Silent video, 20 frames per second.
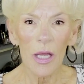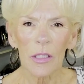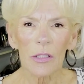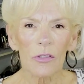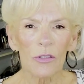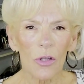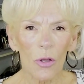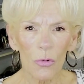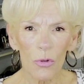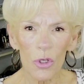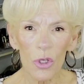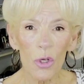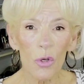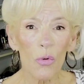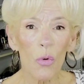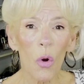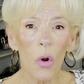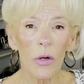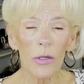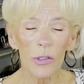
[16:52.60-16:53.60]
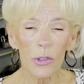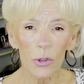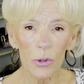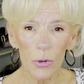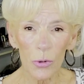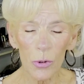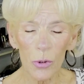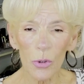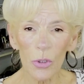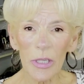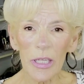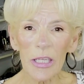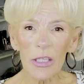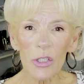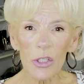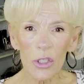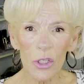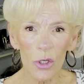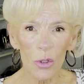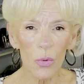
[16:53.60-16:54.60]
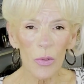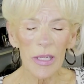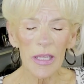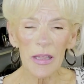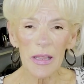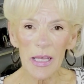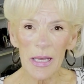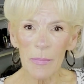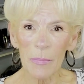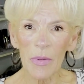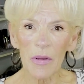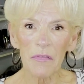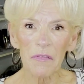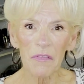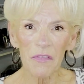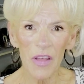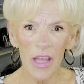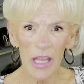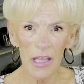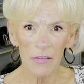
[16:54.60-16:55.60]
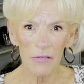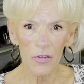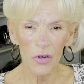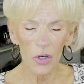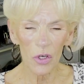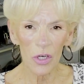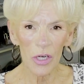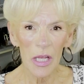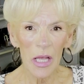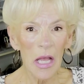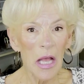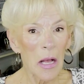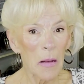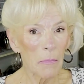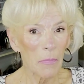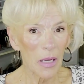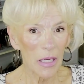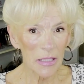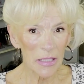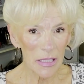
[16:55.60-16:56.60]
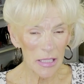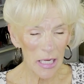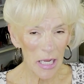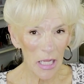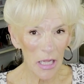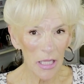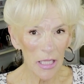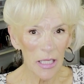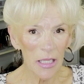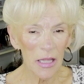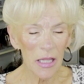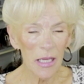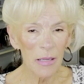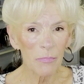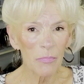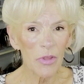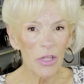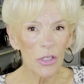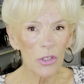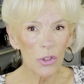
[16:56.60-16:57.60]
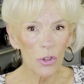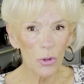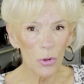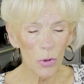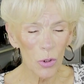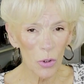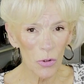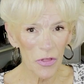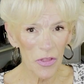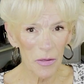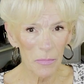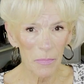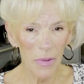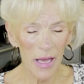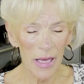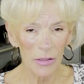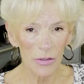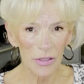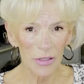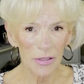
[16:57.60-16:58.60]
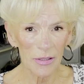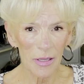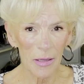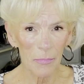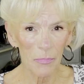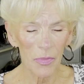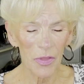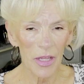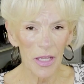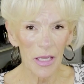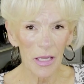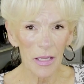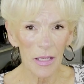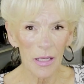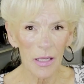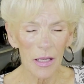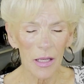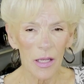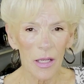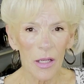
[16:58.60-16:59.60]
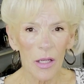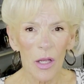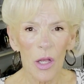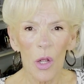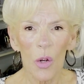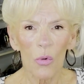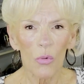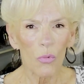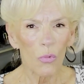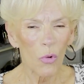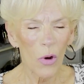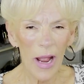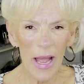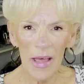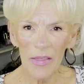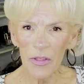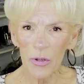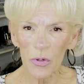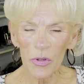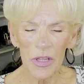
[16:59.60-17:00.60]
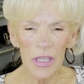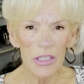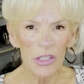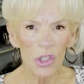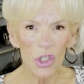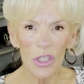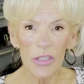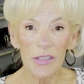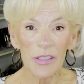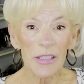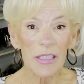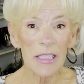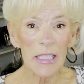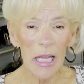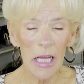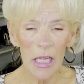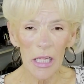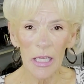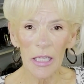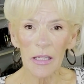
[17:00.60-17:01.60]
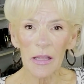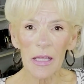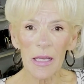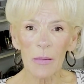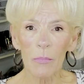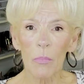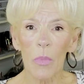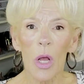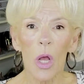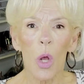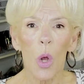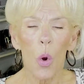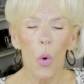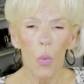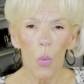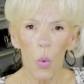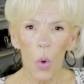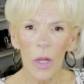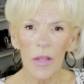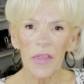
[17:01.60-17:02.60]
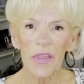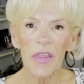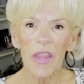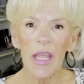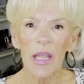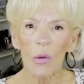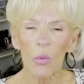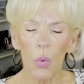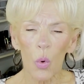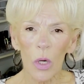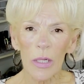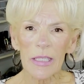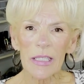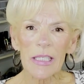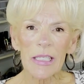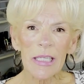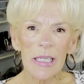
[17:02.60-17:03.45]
So you are truly doing them a favor by telling them the truth about something rather than just telling them what they want